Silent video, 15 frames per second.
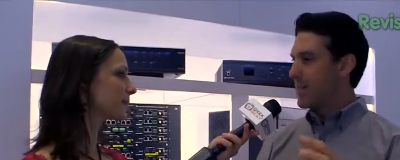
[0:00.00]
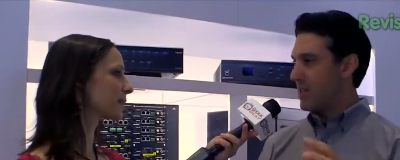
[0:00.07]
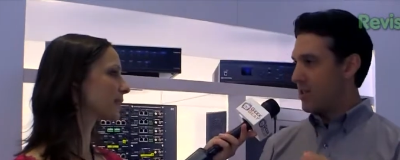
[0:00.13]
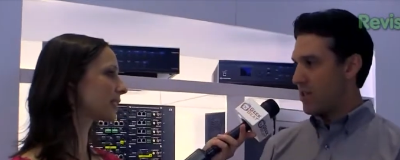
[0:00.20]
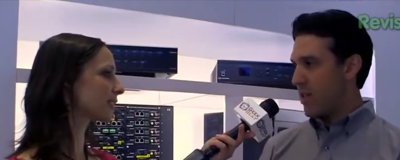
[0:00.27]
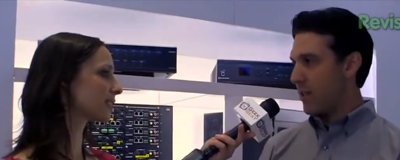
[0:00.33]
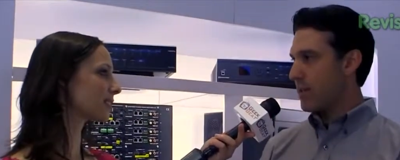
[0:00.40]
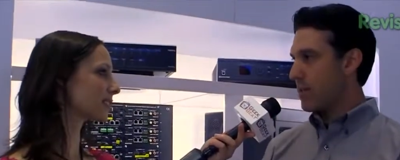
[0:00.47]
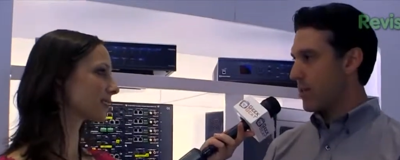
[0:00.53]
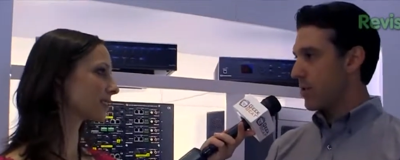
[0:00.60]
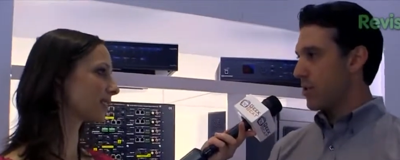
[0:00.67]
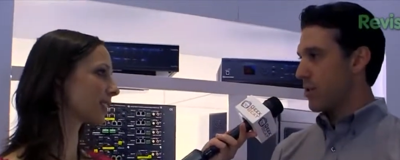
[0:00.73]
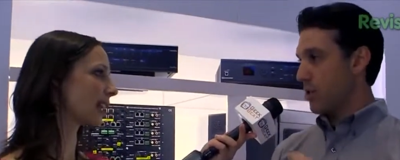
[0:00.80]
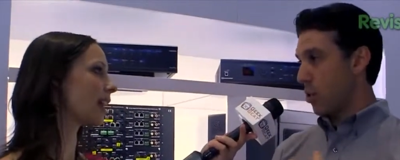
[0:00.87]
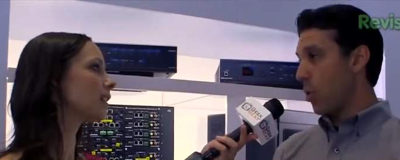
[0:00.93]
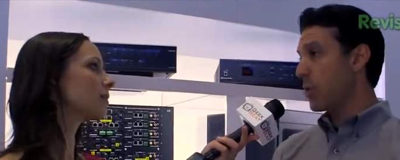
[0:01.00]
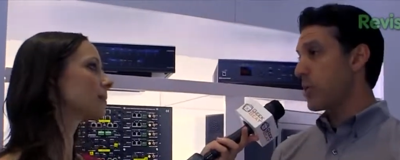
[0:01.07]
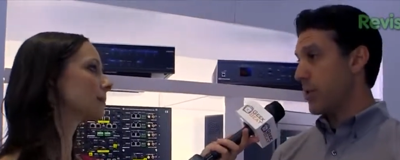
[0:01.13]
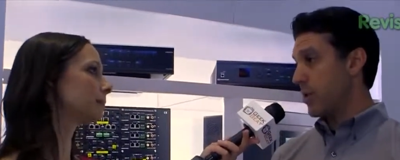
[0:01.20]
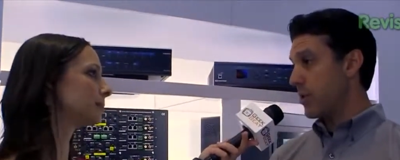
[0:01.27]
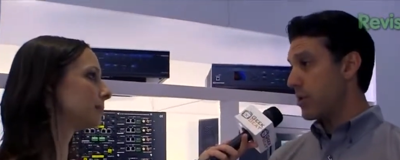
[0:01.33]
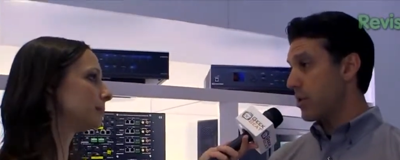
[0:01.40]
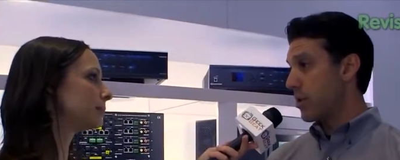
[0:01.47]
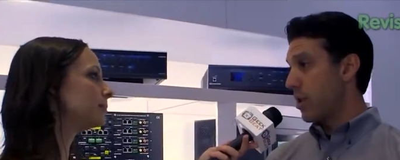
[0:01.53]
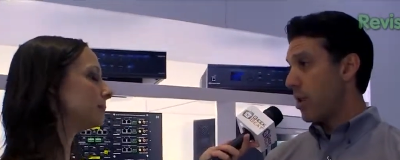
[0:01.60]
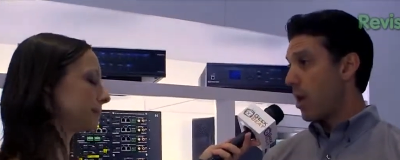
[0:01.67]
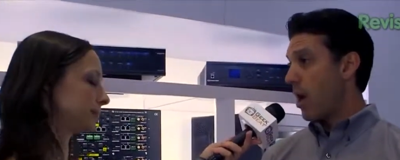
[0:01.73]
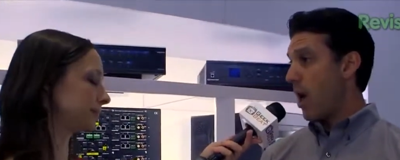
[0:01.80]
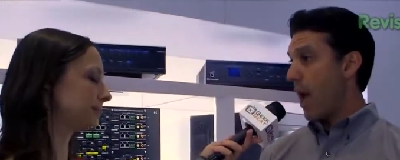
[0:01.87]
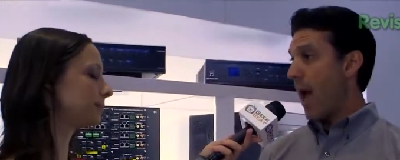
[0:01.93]
Speaker 1: six sources
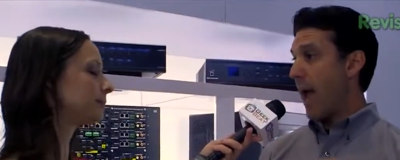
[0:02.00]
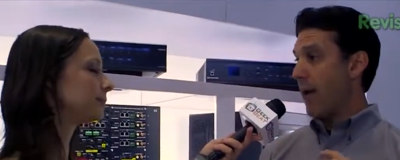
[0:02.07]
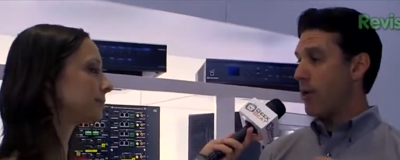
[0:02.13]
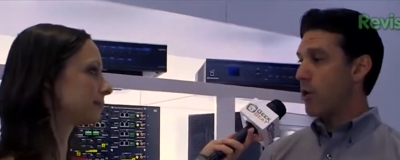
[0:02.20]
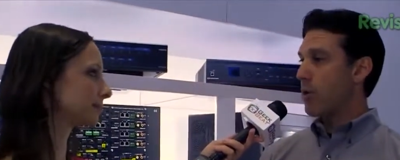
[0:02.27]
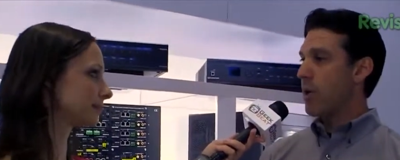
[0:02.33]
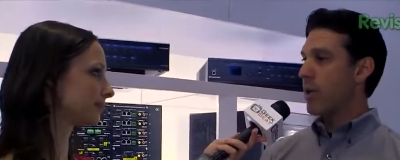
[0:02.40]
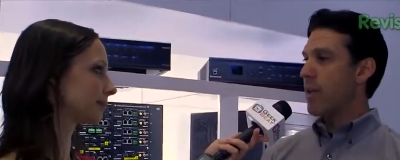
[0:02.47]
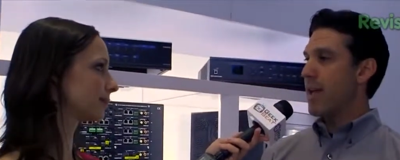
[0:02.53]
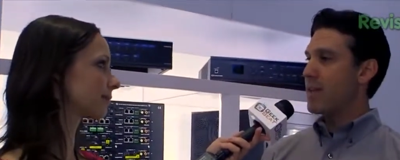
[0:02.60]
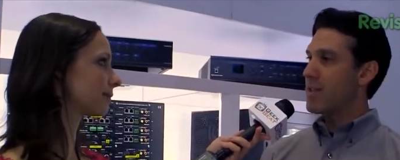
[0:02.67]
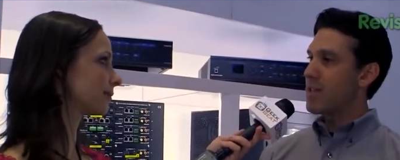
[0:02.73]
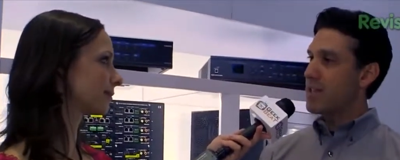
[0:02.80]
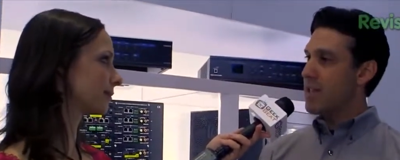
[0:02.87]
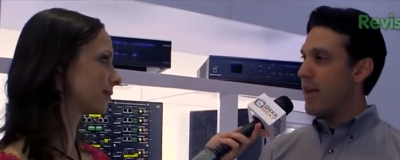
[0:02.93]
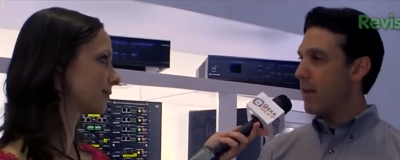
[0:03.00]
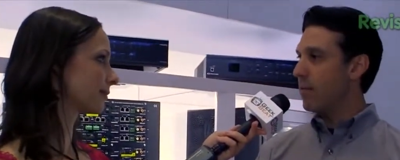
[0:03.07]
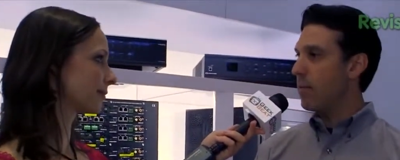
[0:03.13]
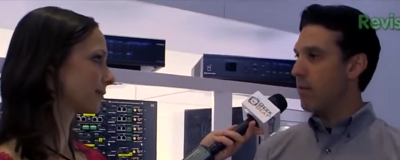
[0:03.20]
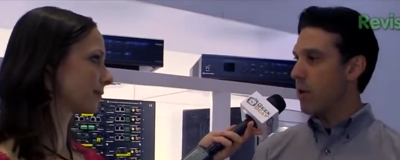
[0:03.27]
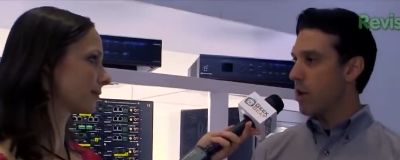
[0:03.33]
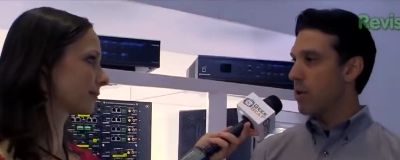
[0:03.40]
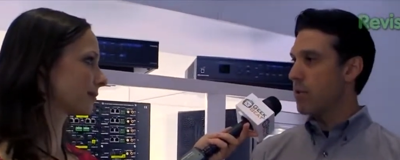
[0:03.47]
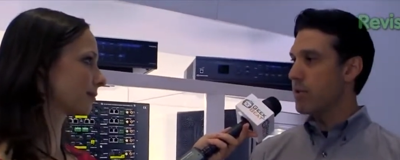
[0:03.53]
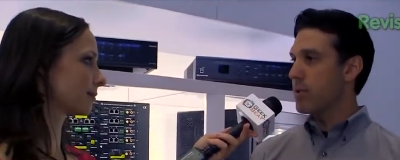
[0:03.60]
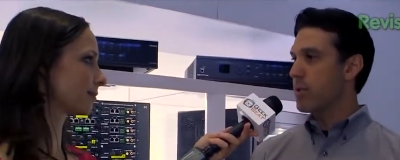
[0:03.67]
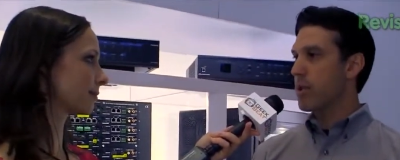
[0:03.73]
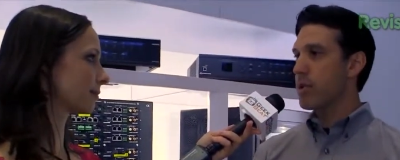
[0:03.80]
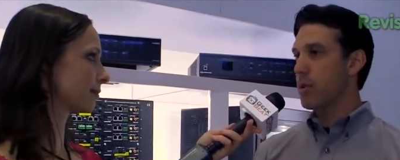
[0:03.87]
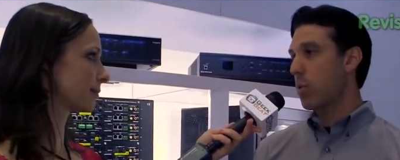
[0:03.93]
and you can then send
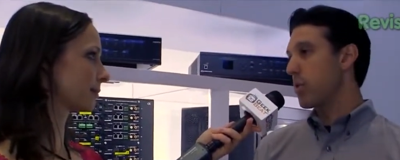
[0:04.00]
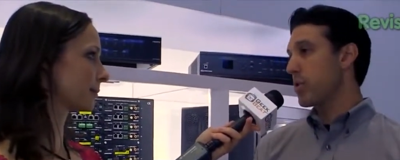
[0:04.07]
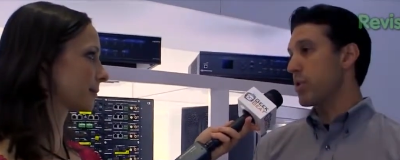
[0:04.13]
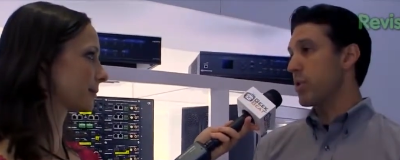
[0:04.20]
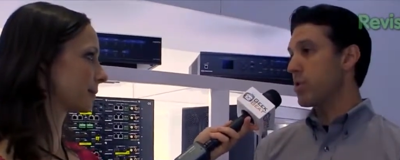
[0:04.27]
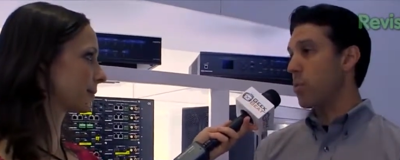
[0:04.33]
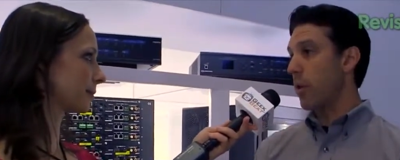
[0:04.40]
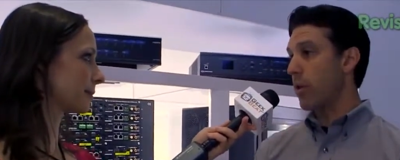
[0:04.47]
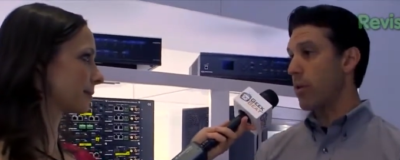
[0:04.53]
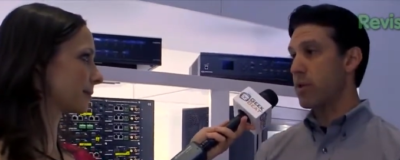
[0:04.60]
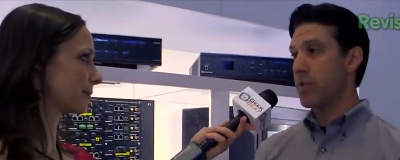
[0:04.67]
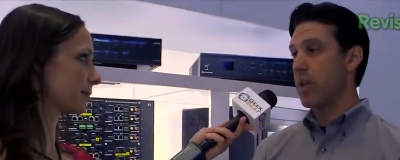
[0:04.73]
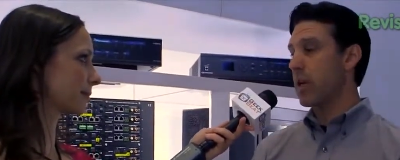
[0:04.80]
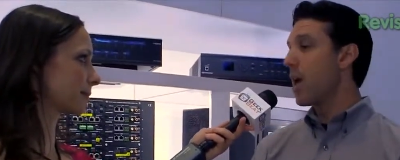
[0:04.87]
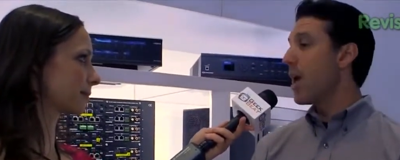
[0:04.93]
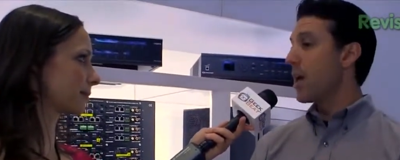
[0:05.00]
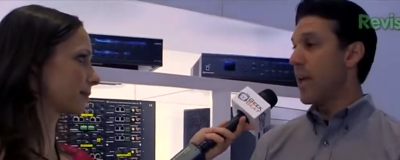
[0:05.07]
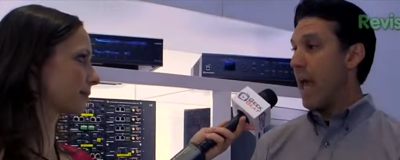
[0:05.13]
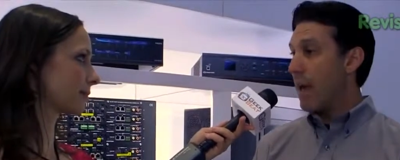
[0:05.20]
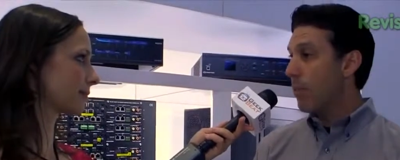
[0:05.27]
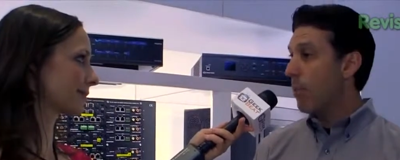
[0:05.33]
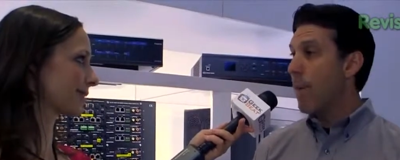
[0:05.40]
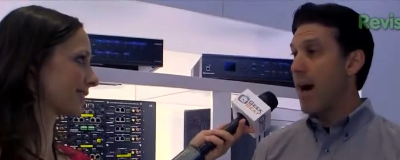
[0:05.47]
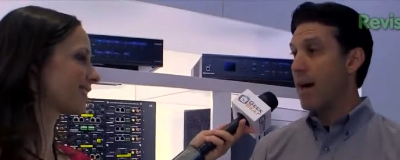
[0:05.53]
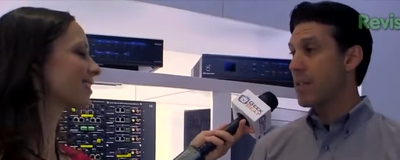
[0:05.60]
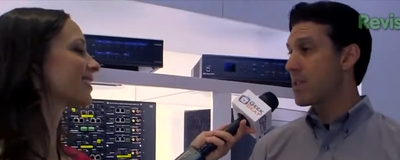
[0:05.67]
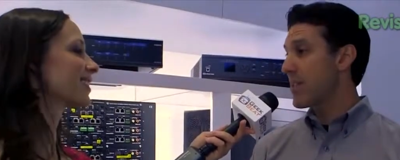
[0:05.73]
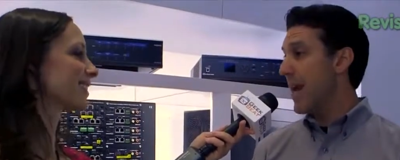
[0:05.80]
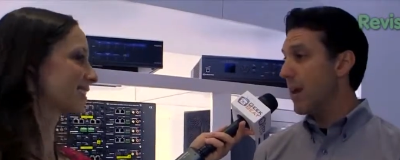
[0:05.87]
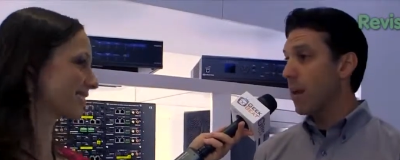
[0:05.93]
those sources, whether it's a cable
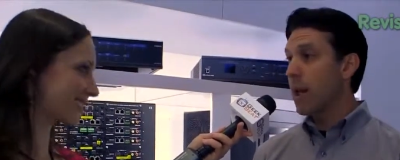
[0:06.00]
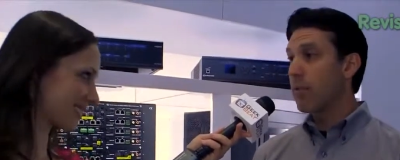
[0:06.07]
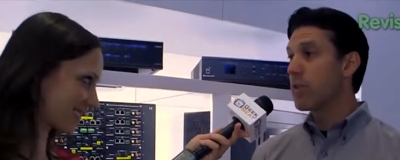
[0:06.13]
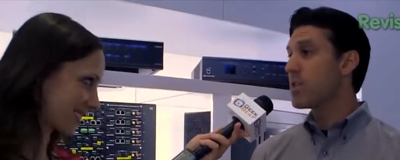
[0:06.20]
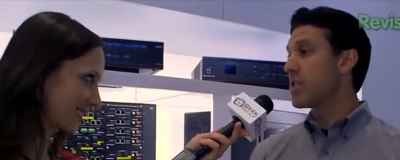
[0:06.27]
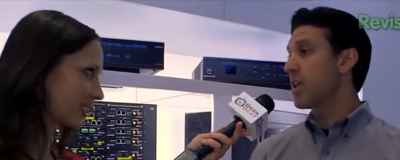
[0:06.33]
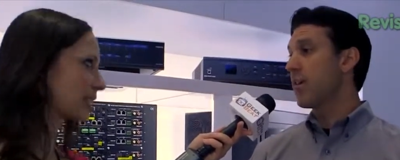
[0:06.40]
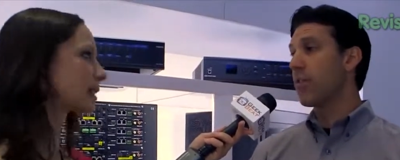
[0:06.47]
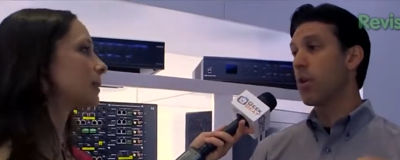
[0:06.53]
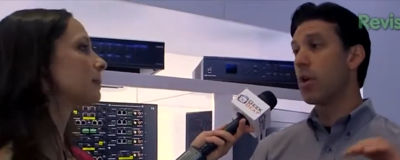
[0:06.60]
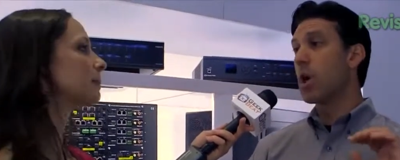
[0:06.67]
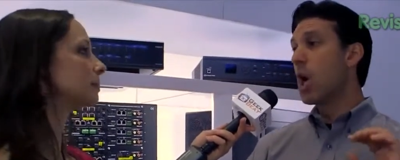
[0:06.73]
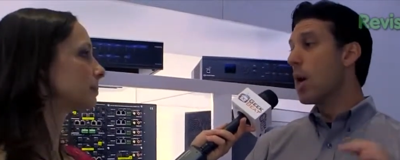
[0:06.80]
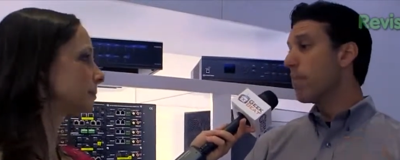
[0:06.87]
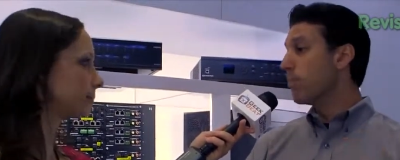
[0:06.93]
box, satellite receiver,